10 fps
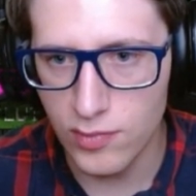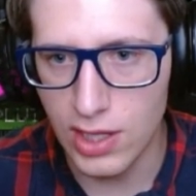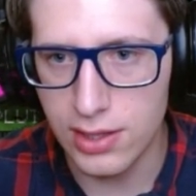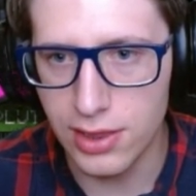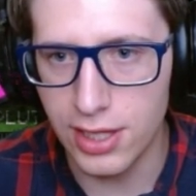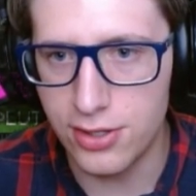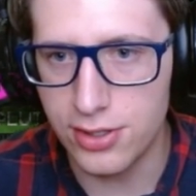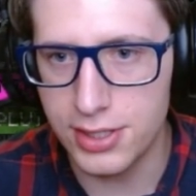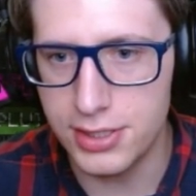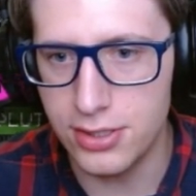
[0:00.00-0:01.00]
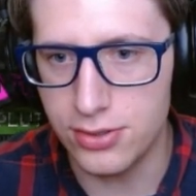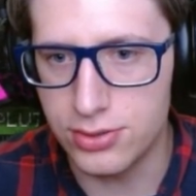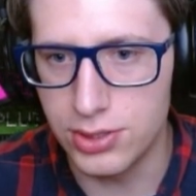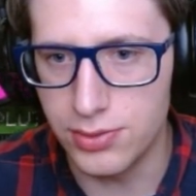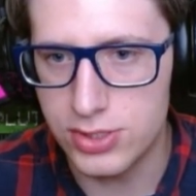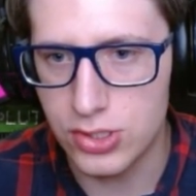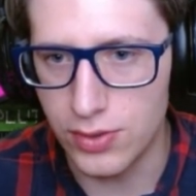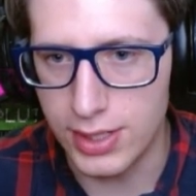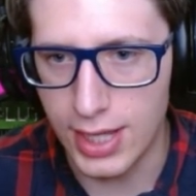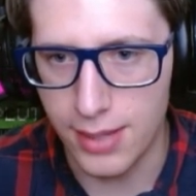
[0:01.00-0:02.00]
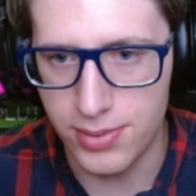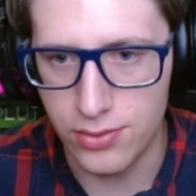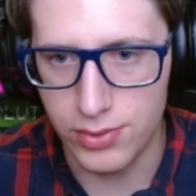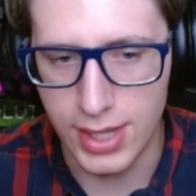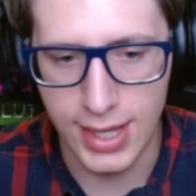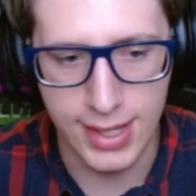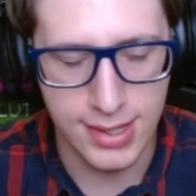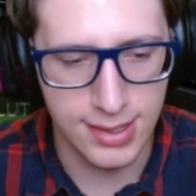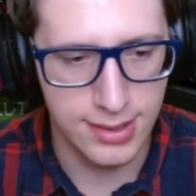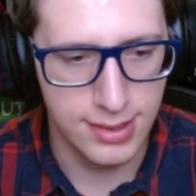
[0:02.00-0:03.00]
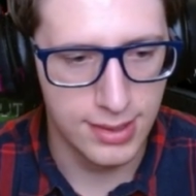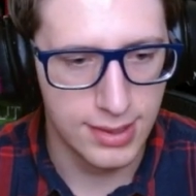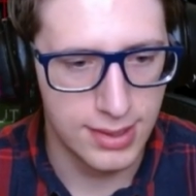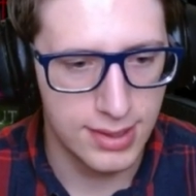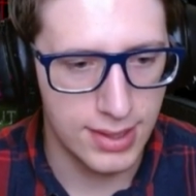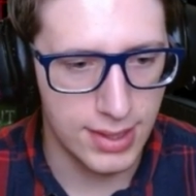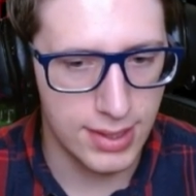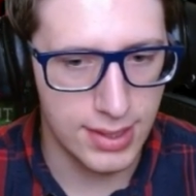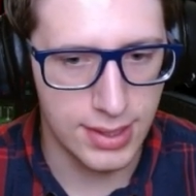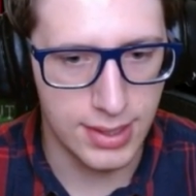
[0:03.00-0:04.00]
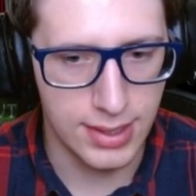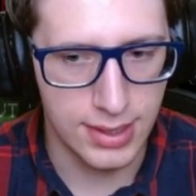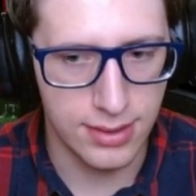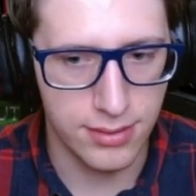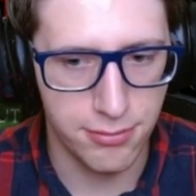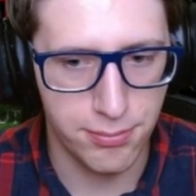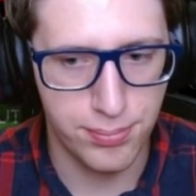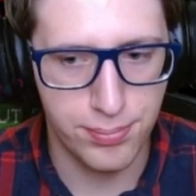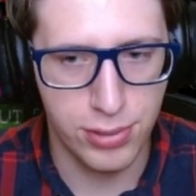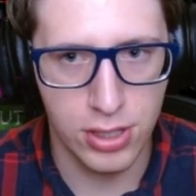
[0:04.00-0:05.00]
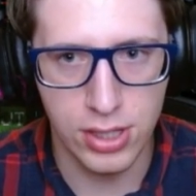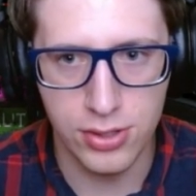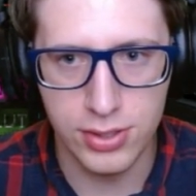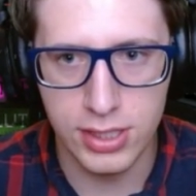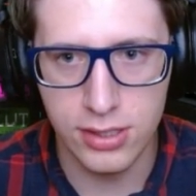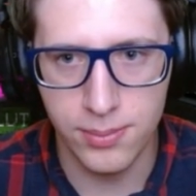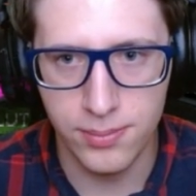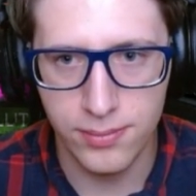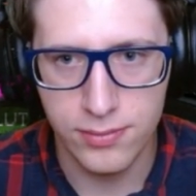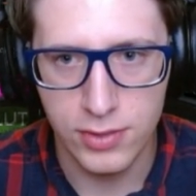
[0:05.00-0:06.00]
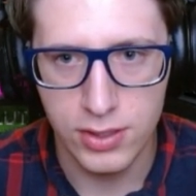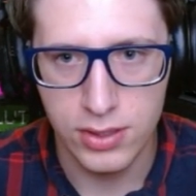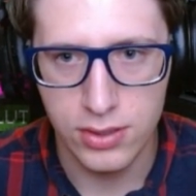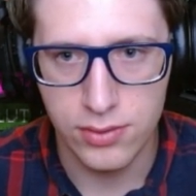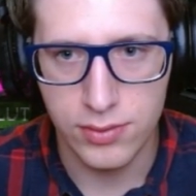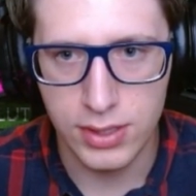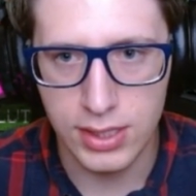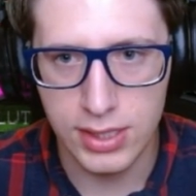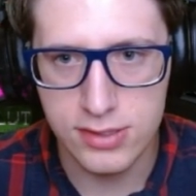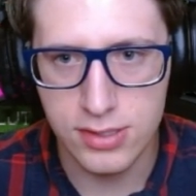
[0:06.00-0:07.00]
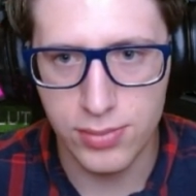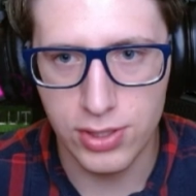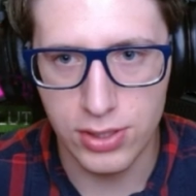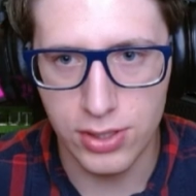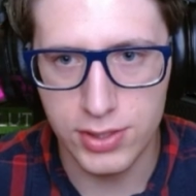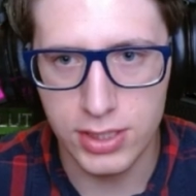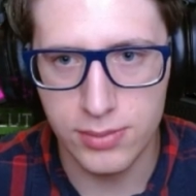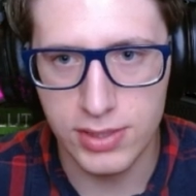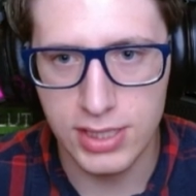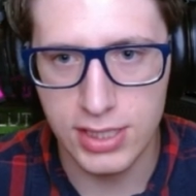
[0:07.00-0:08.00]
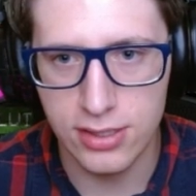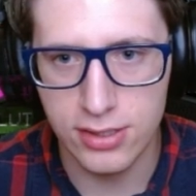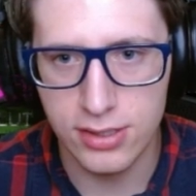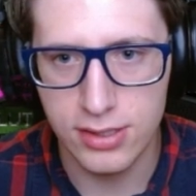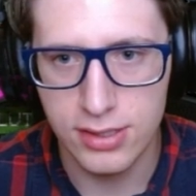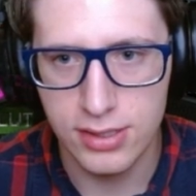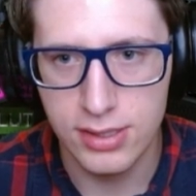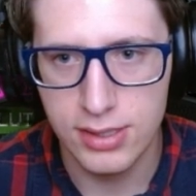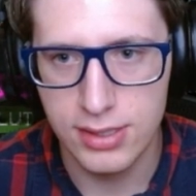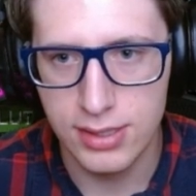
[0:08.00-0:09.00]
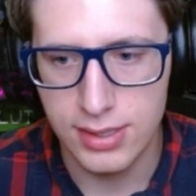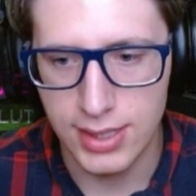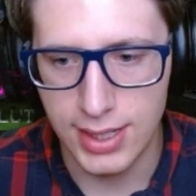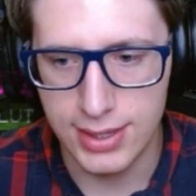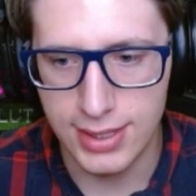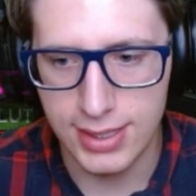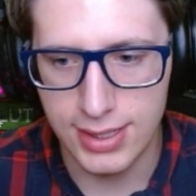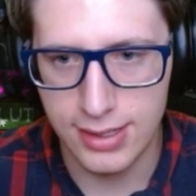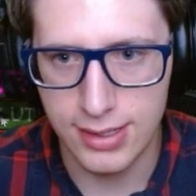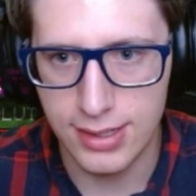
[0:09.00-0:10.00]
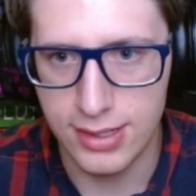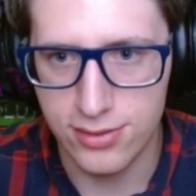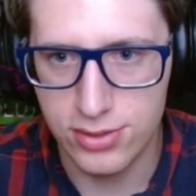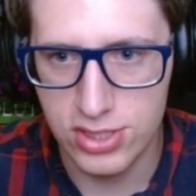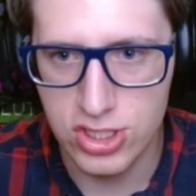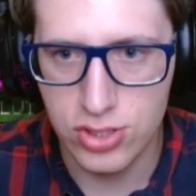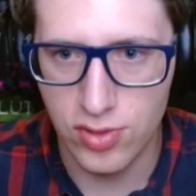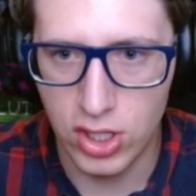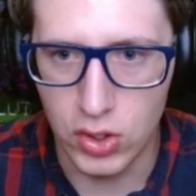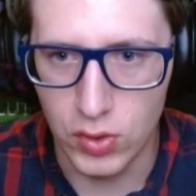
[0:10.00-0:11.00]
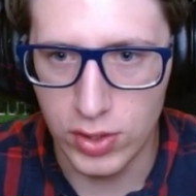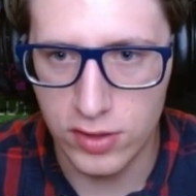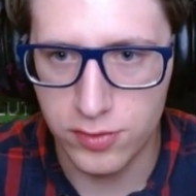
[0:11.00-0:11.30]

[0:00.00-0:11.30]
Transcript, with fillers: Literally no clue what's going to happen with that. Uh, polonium we can get some polonium in here. And then uh, we'll just do a core of